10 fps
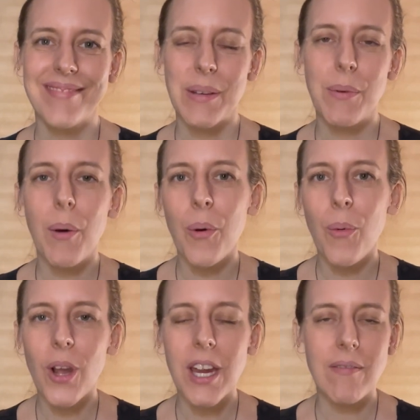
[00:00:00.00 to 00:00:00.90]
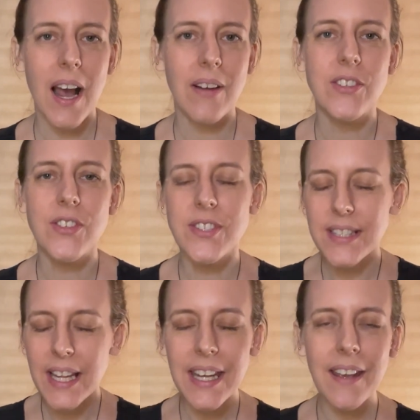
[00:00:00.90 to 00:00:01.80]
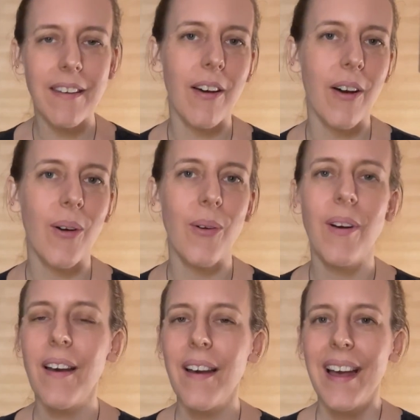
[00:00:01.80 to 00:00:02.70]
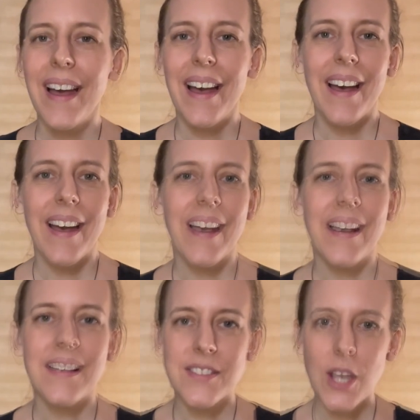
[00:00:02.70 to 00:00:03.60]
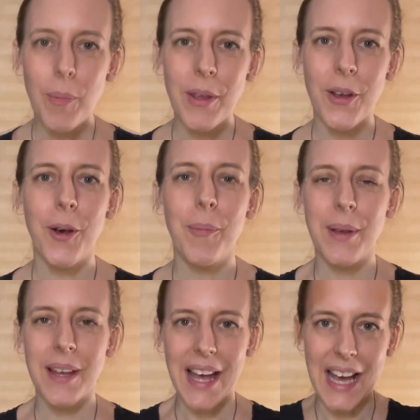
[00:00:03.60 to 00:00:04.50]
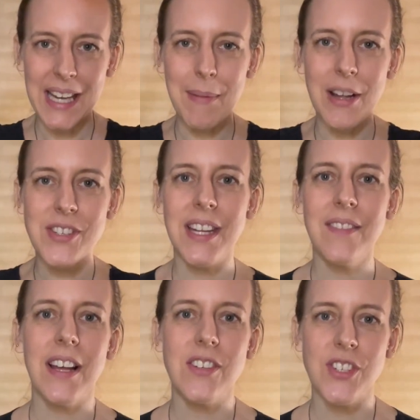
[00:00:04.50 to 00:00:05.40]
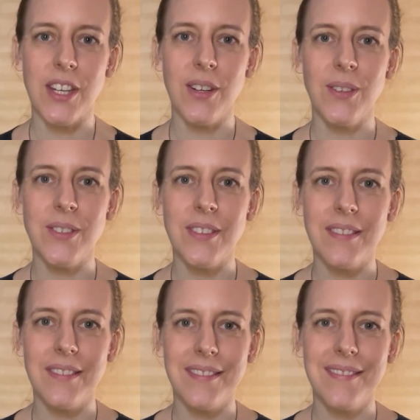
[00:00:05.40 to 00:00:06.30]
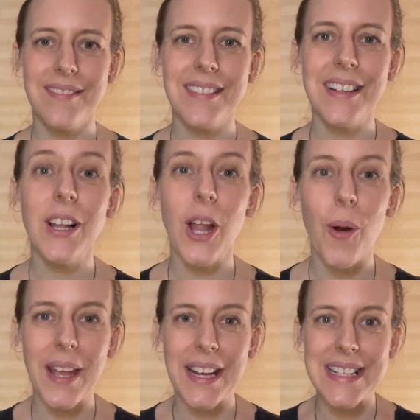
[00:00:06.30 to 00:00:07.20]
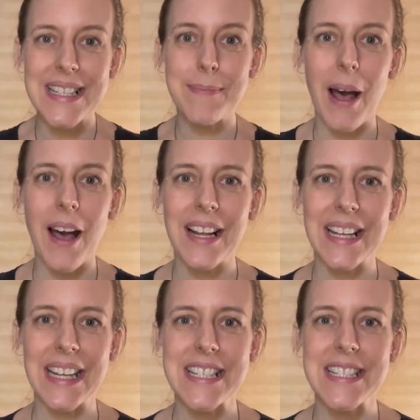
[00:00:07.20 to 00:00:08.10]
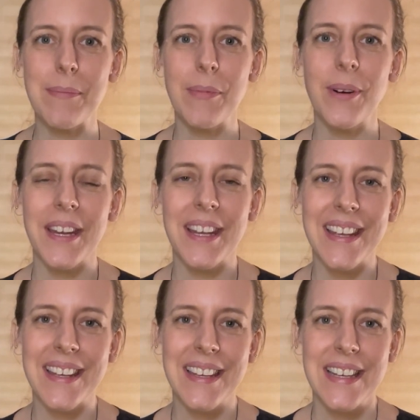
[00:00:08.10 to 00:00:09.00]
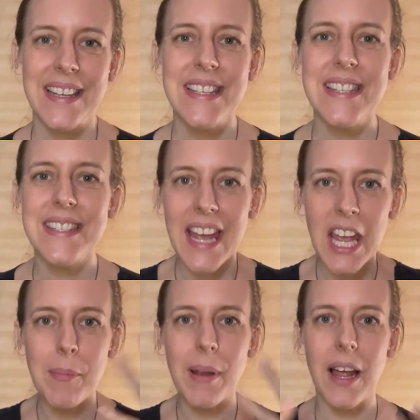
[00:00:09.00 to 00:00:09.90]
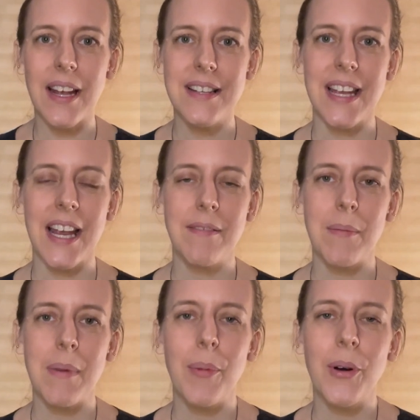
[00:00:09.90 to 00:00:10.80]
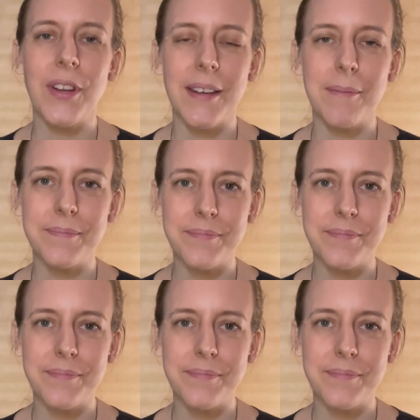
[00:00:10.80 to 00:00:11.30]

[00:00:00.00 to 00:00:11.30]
while we were walking around and just letting it go, topping up and imagining that shield glowing, sparkling, shimmering, stabilizing around my body.